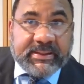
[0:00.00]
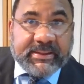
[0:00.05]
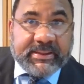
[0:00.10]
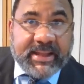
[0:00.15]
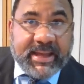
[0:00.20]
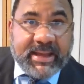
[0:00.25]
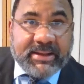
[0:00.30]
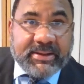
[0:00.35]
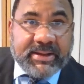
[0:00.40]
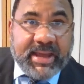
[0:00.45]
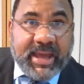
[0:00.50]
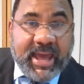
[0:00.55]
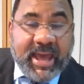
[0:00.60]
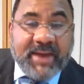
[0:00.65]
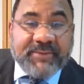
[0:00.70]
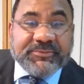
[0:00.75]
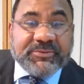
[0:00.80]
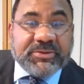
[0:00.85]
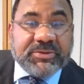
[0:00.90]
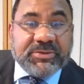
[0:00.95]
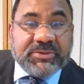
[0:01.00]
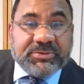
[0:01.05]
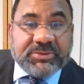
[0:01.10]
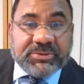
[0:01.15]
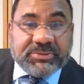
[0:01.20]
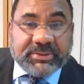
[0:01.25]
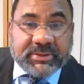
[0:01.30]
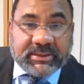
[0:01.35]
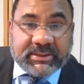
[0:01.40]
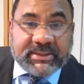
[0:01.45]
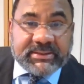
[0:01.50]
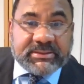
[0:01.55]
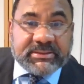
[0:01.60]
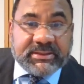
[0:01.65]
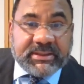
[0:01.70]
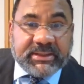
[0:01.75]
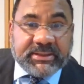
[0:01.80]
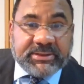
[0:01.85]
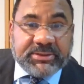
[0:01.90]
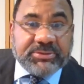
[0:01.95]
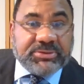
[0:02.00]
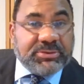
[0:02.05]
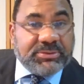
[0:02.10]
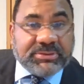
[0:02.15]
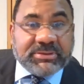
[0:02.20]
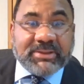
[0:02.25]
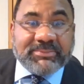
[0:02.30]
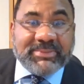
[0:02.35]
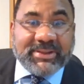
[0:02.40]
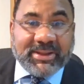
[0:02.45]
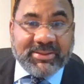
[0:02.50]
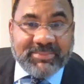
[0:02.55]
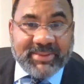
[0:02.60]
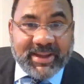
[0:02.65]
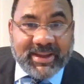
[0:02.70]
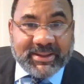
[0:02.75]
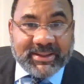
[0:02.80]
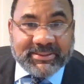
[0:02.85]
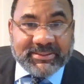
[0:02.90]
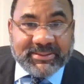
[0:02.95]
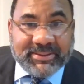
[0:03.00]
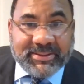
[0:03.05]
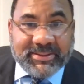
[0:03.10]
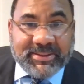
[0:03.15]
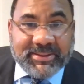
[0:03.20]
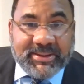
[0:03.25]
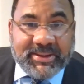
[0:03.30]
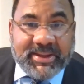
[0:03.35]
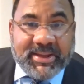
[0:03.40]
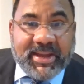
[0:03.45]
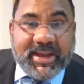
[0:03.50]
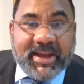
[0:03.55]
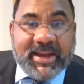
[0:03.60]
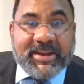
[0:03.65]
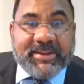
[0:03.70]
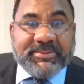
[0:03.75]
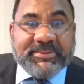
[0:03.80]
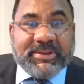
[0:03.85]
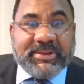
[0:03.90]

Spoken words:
that after you do the listening, you do something about it.